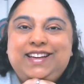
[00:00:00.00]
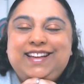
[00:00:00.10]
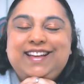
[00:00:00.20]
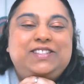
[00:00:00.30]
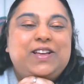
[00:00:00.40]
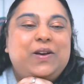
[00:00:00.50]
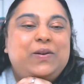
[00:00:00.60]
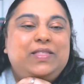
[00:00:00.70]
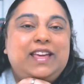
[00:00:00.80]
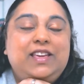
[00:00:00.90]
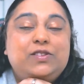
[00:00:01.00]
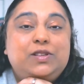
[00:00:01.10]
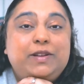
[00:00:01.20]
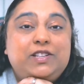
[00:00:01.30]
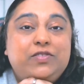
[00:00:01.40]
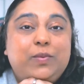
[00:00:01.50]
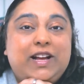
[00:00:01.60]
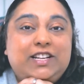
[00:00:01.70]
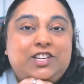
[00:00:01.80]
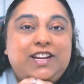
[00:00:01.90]
So thank you so much for
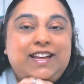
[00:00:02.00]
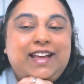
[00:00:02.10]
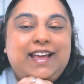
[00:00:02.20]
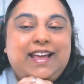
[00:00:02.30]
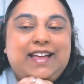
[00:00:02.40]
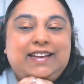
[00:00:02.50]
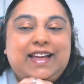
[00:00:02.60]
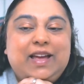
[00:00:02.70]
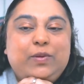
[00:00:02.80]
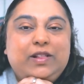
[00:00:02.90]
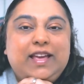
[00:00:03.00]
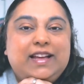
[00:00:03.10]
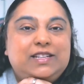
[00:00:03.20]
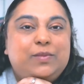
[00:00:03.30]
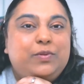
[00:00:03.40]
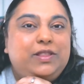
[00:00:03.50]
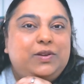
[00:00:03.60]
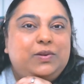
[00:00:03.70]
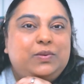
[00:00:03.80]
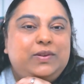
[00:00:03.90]
watching, and I will catch up with
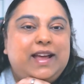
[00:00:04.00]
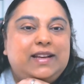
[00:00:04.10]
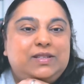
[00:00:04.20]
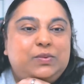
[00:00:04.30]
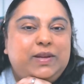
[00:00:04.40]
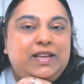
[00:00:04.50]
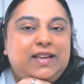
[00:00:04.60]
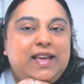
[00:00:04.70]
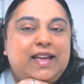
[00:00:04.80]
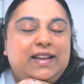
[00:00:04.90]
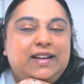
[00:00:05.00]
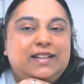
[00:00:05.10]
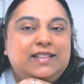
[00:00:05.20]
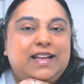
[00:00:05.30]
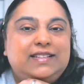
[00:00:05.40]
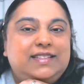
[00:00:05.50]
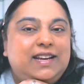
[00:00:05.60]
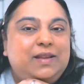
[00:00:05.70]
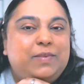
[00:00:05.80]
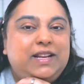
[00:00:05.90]
you next week. And unless
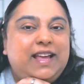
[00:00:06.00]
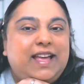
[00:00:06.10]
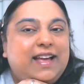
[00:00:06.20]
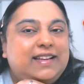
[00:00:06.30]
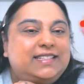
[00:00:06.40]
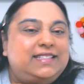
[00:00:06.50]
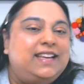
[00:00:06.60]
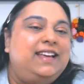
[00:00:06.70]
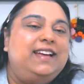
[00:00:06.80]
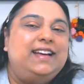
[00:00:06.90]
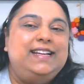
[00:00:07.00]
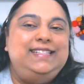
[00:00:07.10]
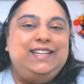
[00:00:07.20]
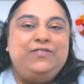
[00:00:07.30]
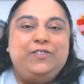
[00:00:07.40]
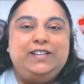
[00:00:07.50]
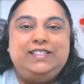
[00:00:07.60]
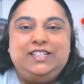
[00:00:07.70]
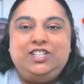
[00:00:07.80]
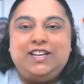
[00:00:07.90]
anybody has a different
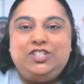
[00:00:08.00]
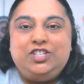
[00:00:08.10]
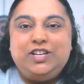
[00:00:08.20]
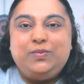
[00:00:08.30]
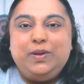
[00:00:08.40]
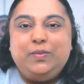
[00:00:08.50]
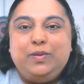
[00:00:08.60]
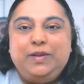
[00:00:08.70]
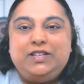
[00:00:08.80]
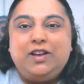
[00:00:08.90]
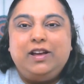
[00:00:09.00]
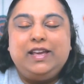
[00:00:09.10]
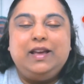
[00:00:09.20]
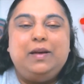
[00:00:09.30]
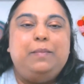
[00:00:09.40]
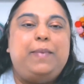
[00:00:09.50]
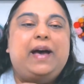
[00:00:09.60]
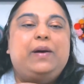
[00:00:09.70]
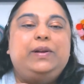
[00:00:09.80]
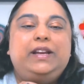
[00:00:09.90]
suggestion, we will be talking
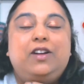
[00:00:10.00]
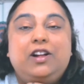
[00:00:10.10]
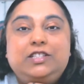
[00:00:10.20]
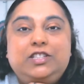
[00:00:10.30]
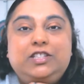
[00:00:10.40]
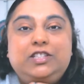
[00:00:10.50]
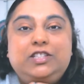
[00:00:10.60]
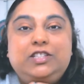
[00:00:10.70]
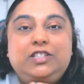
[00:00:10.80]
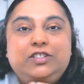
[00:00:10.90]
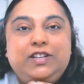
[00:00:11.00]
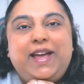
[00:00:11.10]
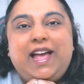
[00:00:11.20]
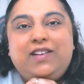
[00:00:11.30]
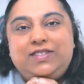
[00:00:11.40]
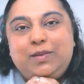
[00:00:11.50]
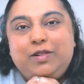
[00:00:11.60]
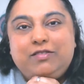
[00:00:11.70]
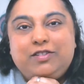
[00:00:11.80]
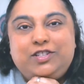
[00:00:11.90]
about an alternate way to do a half
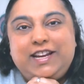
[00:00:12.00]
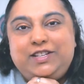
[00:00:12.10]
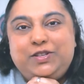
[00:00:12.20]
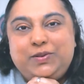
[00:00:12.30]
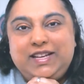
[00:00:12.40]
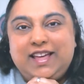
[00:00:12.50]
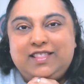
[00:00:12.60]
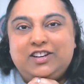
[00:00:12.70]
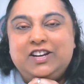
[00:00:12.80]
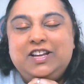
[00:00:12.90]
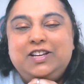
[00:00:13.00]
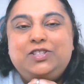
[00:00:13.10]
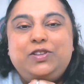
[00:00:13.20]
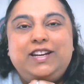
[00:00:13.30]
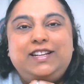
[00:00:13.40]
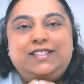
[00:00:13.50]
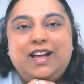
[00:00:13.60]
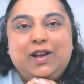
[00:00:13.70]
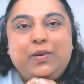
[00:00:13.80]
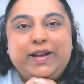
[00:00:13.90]
double crochet 2 together so that it's
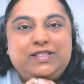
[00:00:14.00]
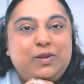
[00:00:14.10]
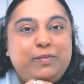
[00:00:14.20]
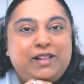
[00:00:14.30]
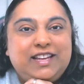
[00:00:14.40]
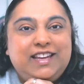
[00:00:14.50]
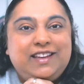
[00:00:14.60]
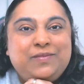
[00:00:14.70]
not quite so bulky.